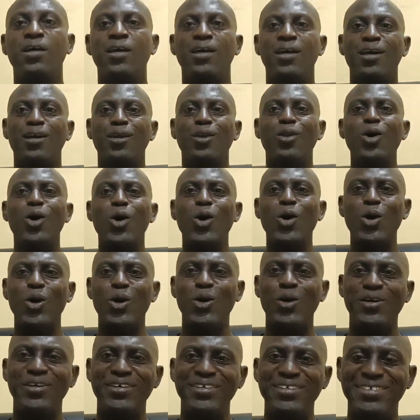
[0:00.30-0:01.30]

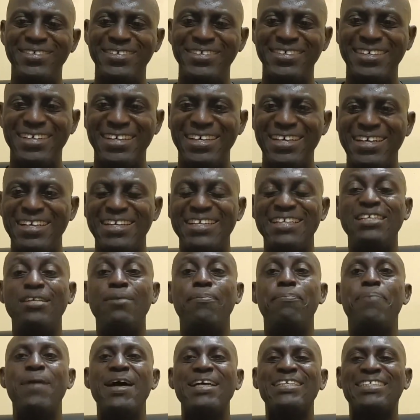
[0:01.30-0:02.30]
Hello. The
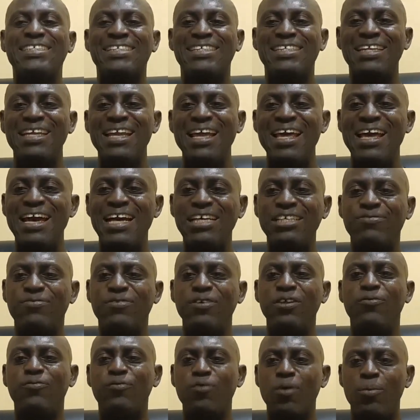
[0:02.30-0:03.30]
best layers
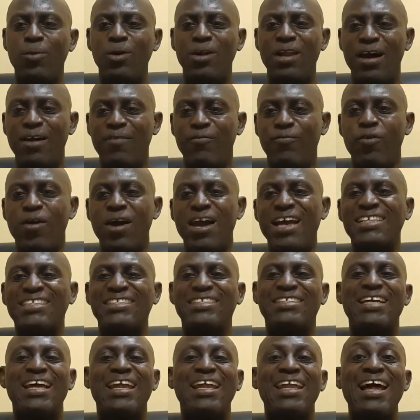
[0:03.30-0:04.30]
feed formula for
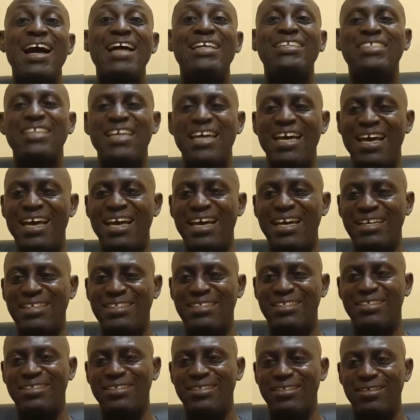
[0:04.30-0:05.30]
extra large
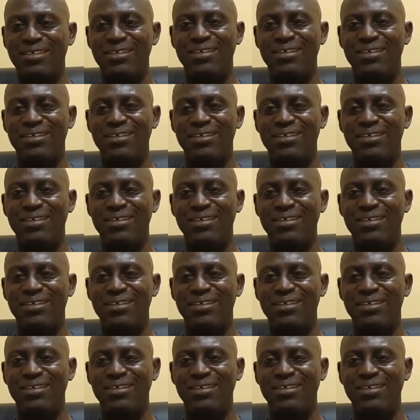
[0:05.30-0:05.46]
eggs.